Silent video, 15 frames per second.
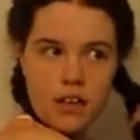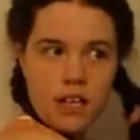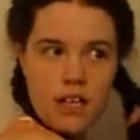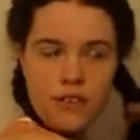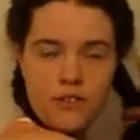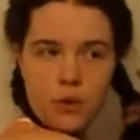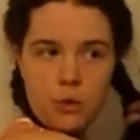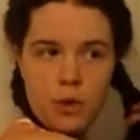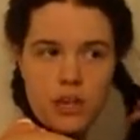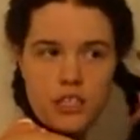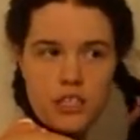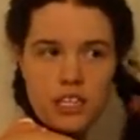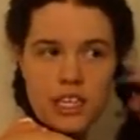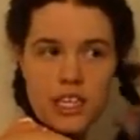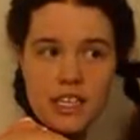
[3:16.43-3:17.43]
If you want
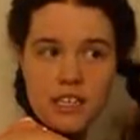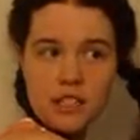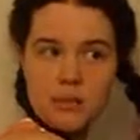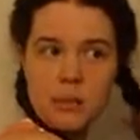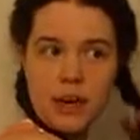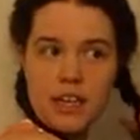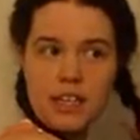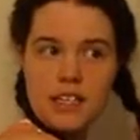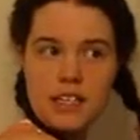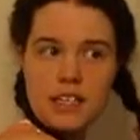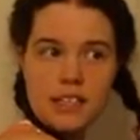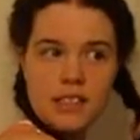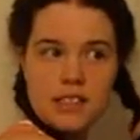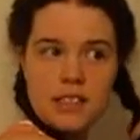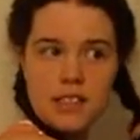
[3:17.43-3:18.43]
to English braid
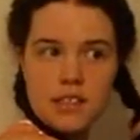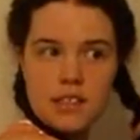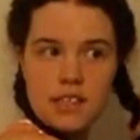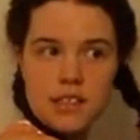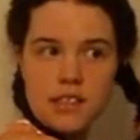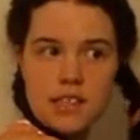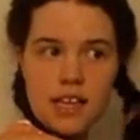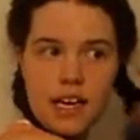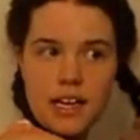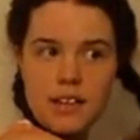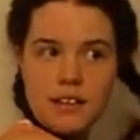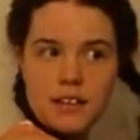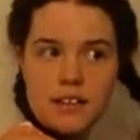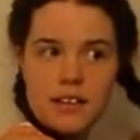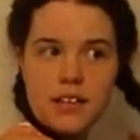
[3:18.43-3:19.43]
these
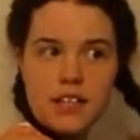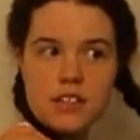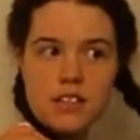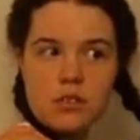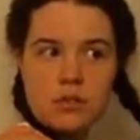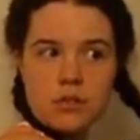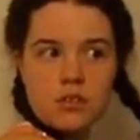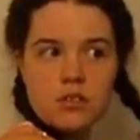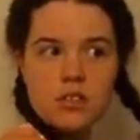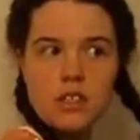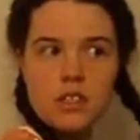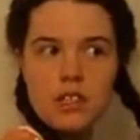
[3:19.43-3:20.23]
instead, that's cool.